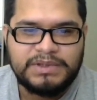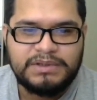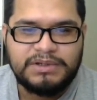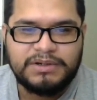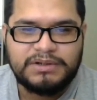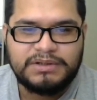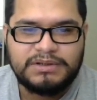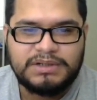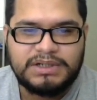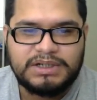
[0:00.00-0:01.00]
Go
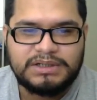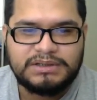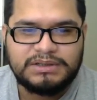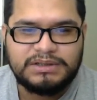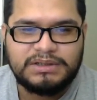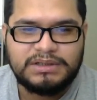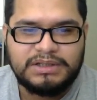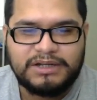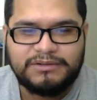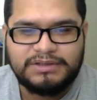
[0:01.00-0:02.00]
to
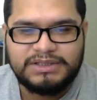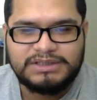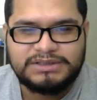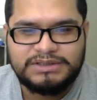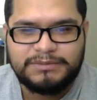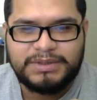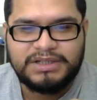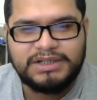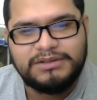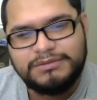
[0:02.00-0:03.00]
now this. You're probably
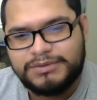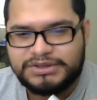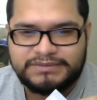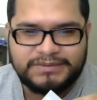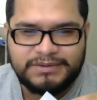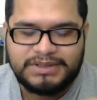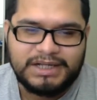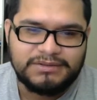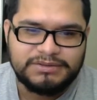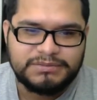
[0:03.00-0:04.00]
not going to do merchant fulfilled. I
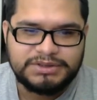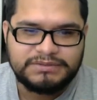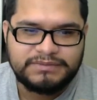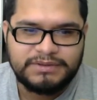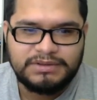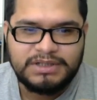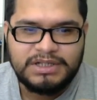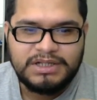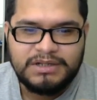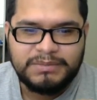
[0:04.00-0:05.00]
don't do merchant fulfilled,
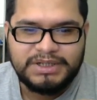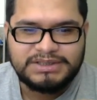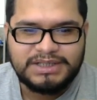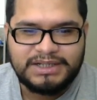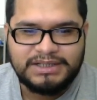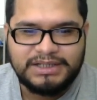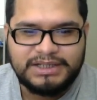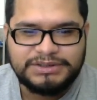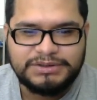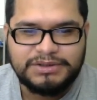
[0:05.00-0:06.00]
but it's not going to
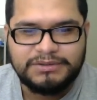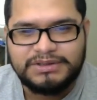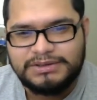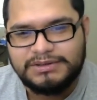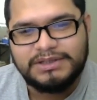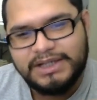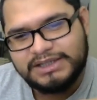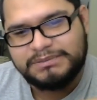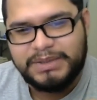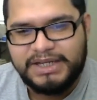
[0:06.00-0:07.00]
let you go to the
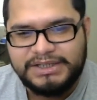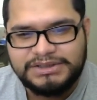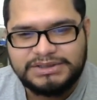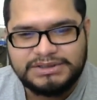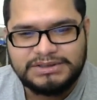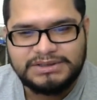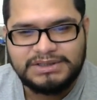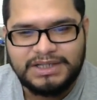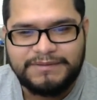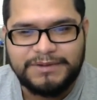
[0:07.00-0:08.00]
next page
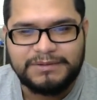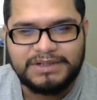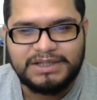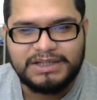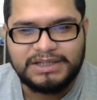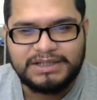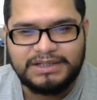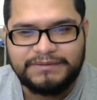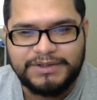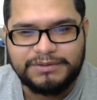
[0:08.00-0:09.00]
if you
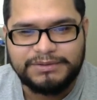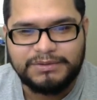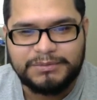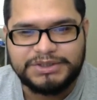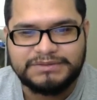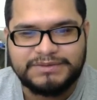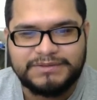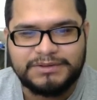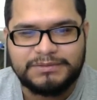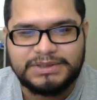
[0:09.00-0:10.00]
don't do a merchant
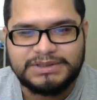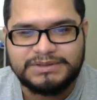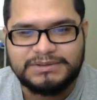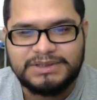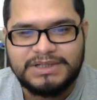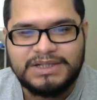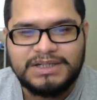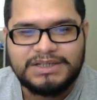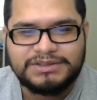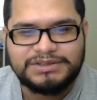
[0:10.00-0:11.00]
fulfilled one too.
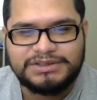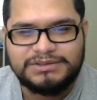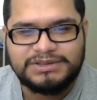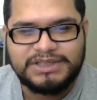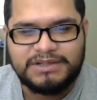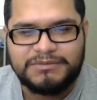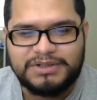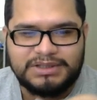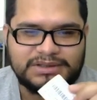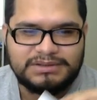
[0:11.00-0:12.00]
So just do the same
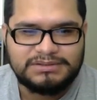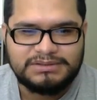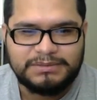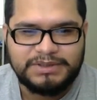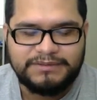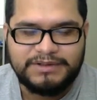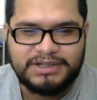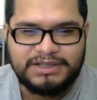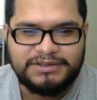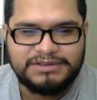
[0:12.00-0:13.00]
one. I mean, if you're not
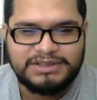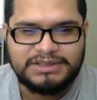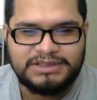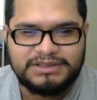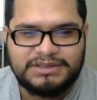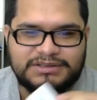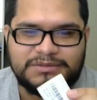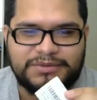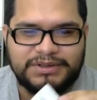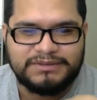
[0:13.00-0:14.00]
going to use it, there's no
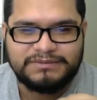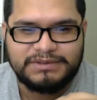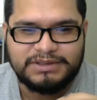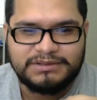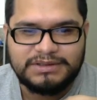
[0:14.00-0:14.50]
point of, you know.